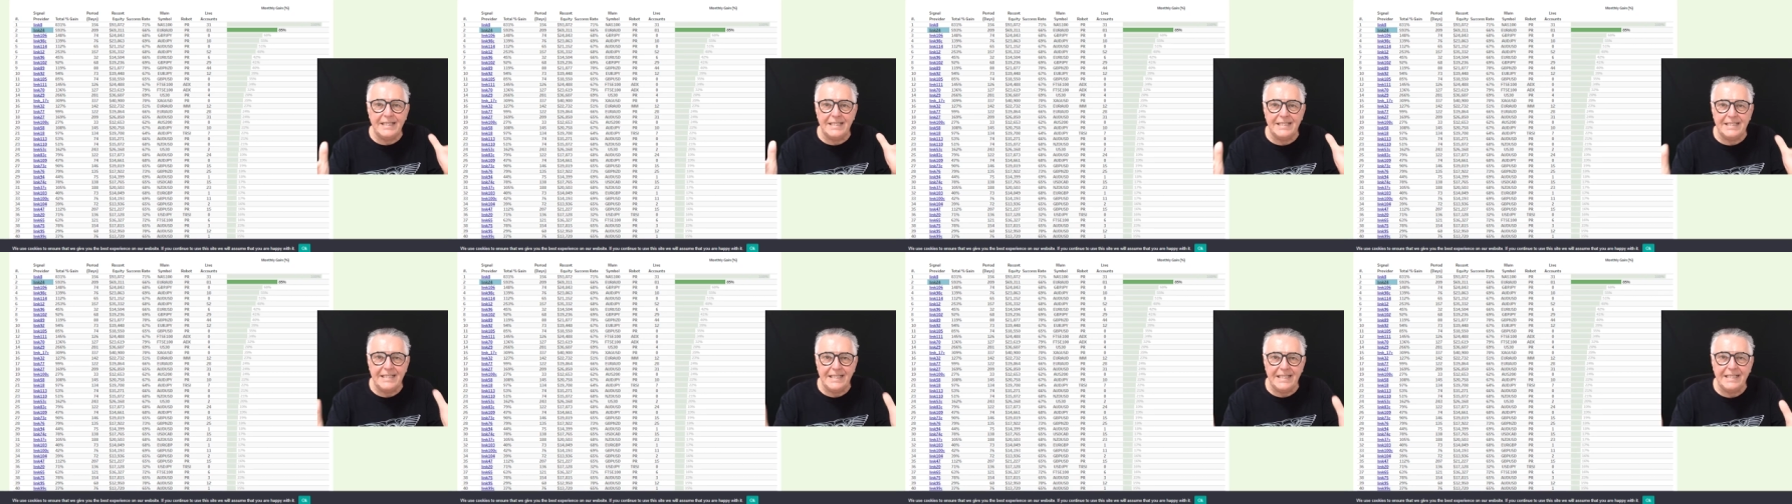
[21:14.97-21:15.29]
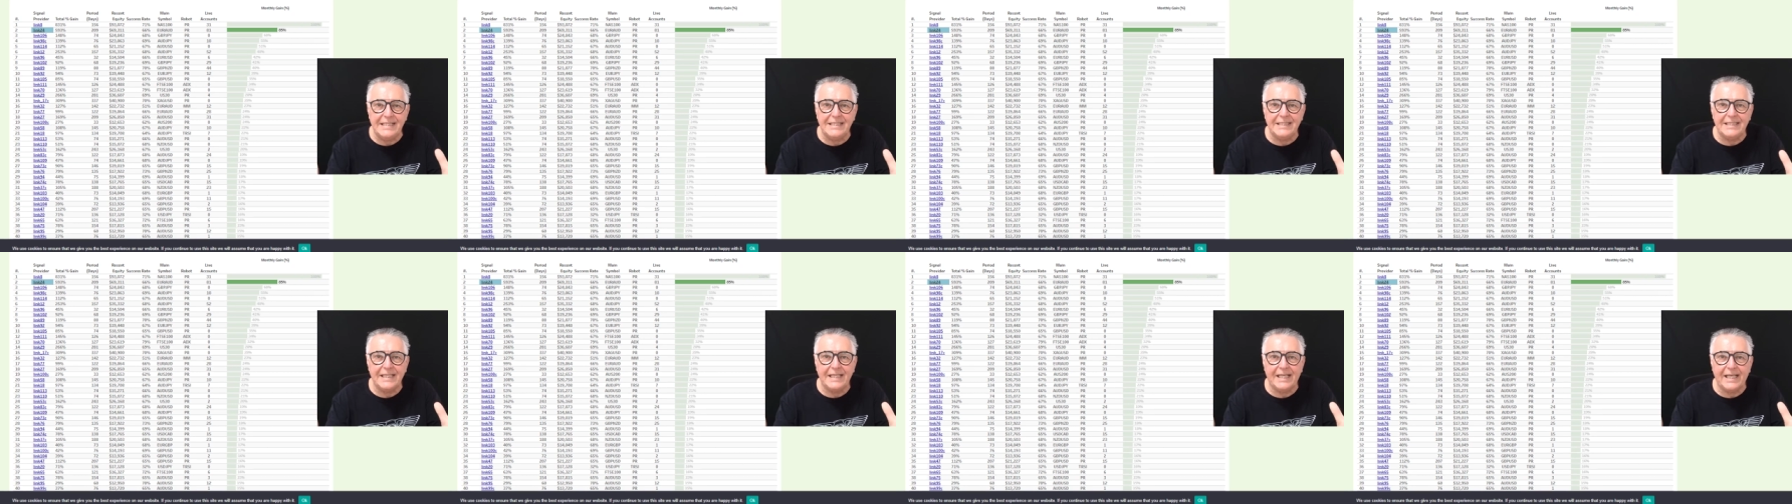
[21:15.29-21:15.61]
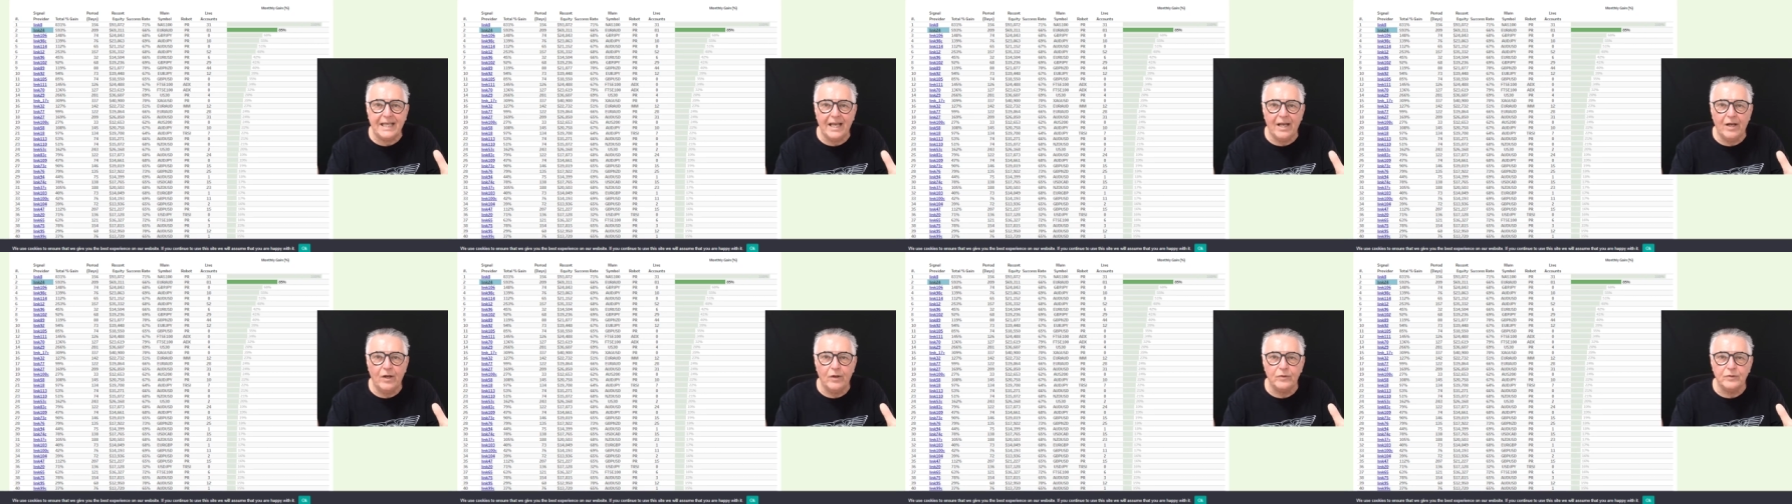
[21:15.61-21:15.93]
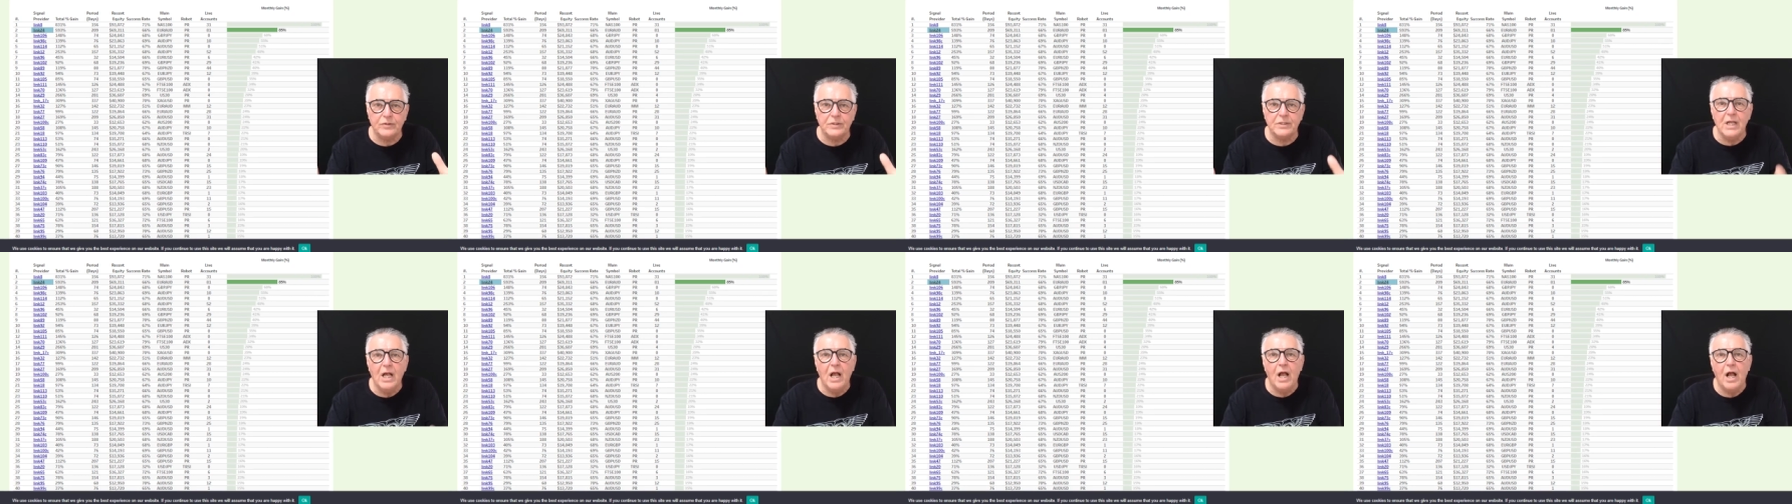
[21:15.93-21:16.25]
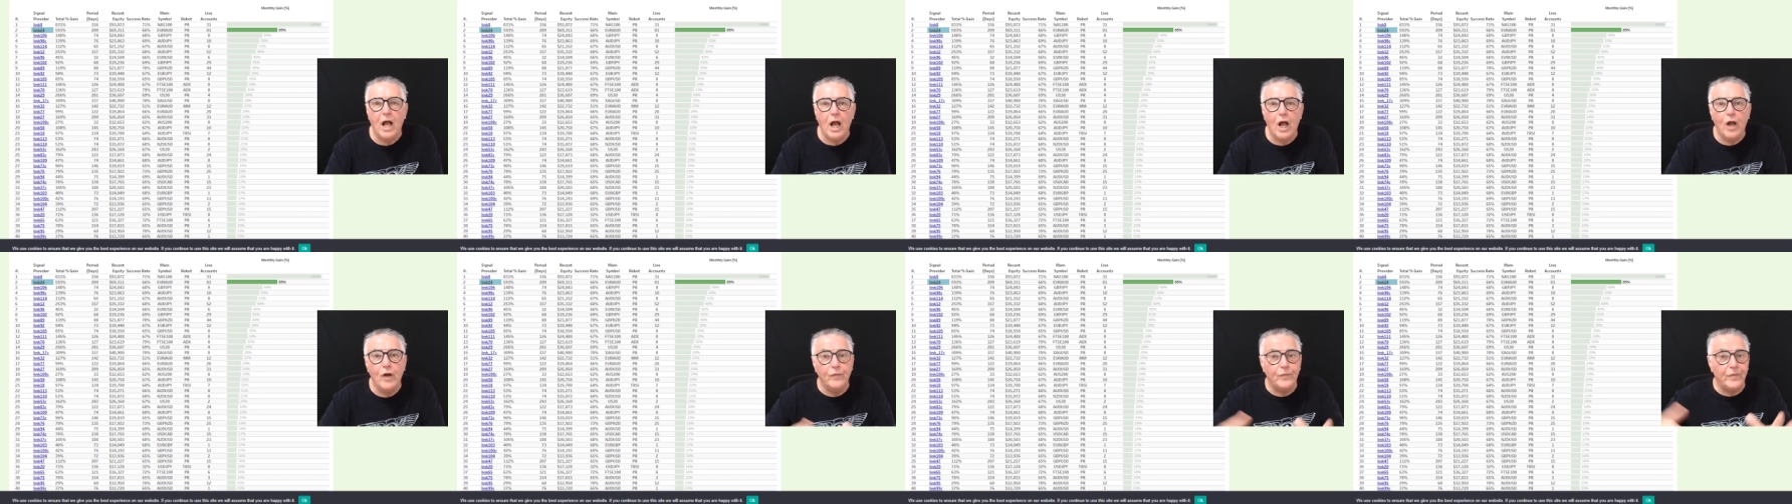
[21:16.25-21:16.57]
these accounts
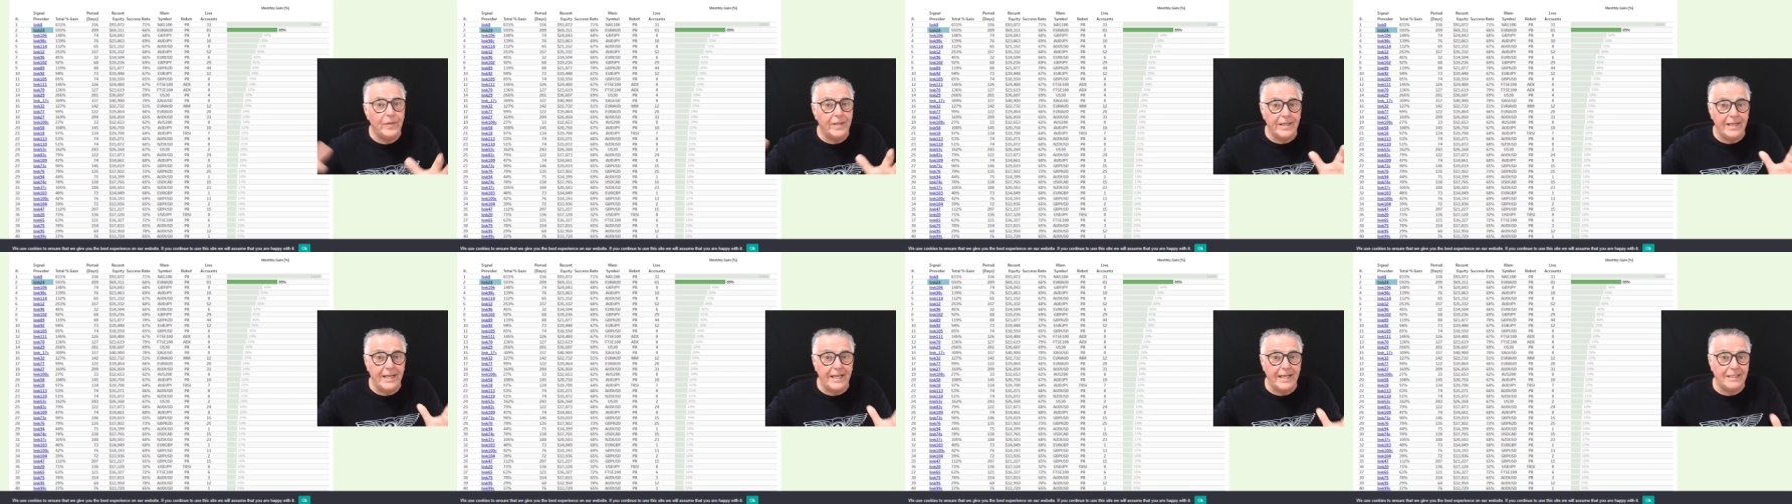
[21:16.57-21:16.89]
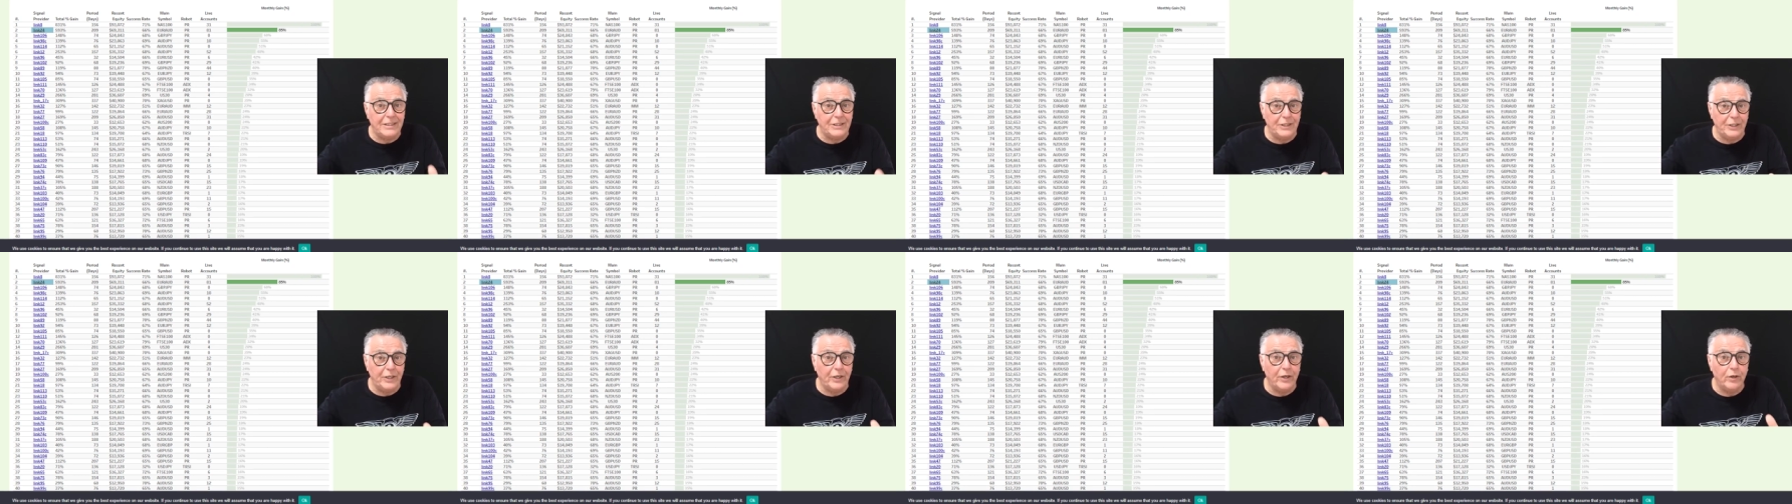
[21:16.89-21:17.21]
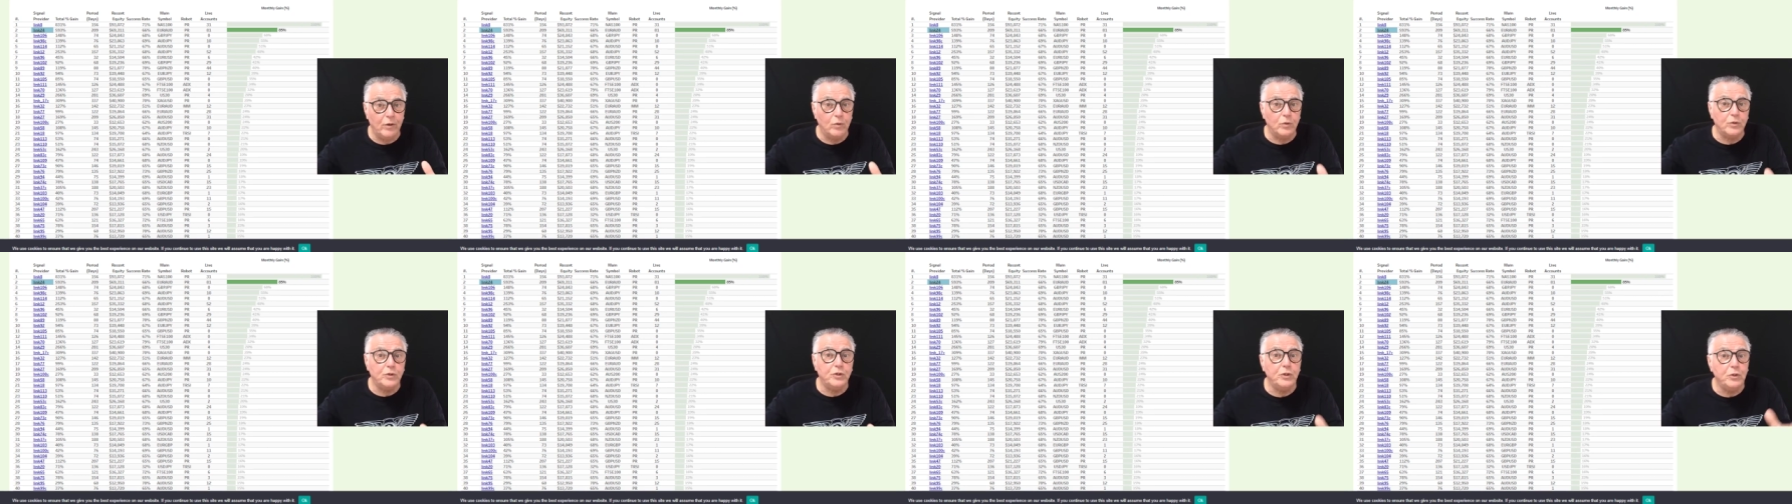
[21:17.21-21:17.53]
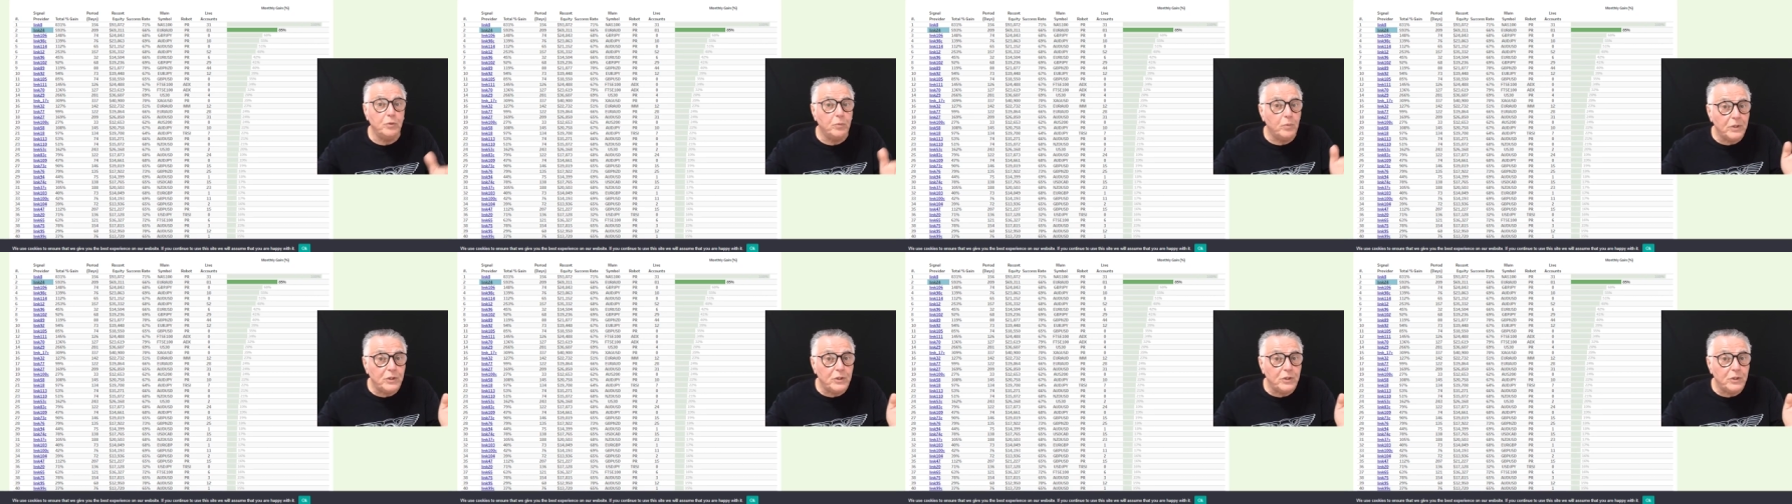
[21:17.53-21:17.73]
over the next year or two,